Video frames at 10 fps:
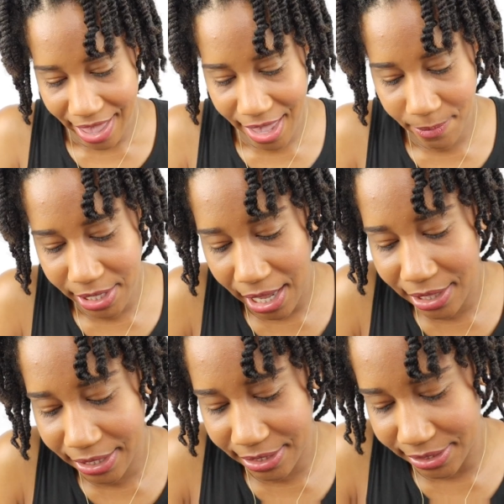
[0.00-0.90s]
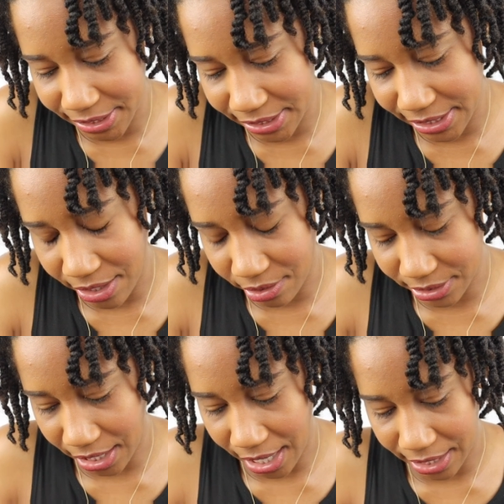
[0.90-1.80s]
And we gotta look at the details,
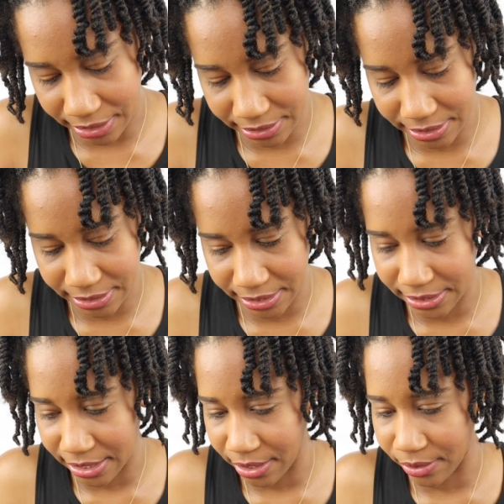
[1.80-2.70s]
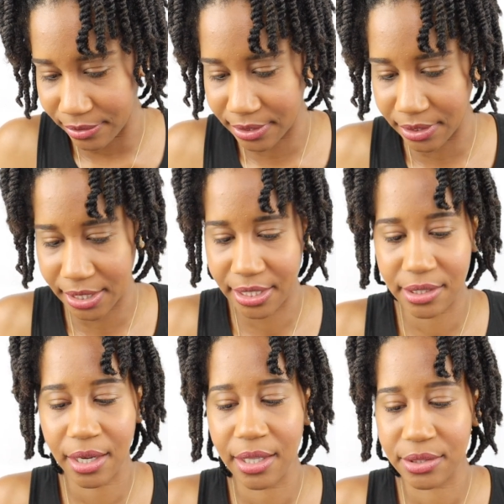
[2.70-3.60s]
guys. The details. So these
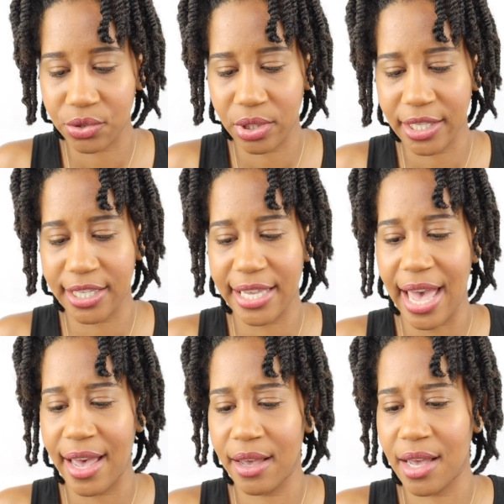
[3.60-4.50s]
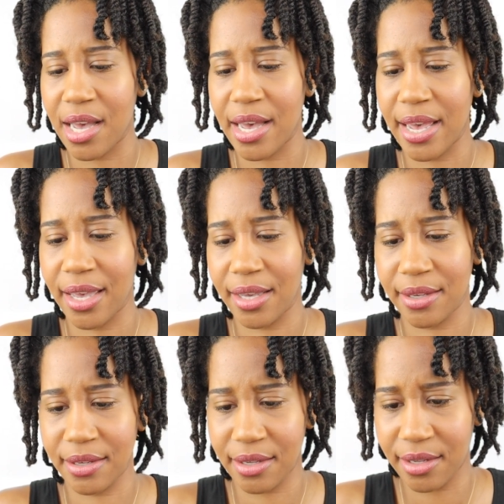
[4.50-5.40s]
are sort of like a cat eye,
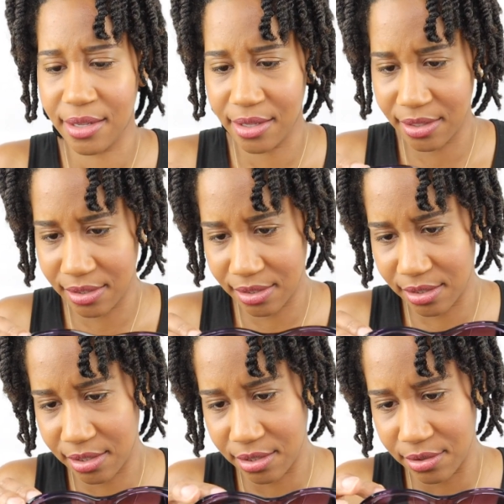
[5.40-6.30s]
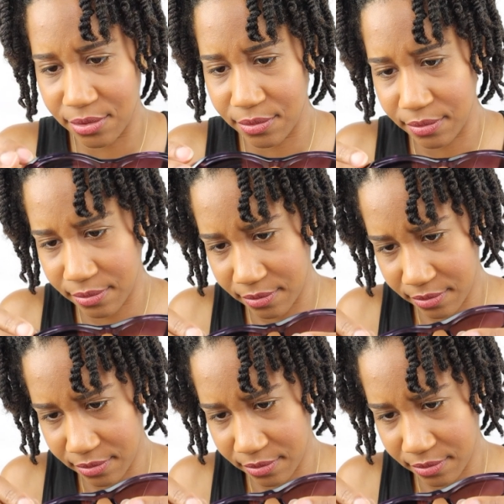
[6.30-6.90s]
too.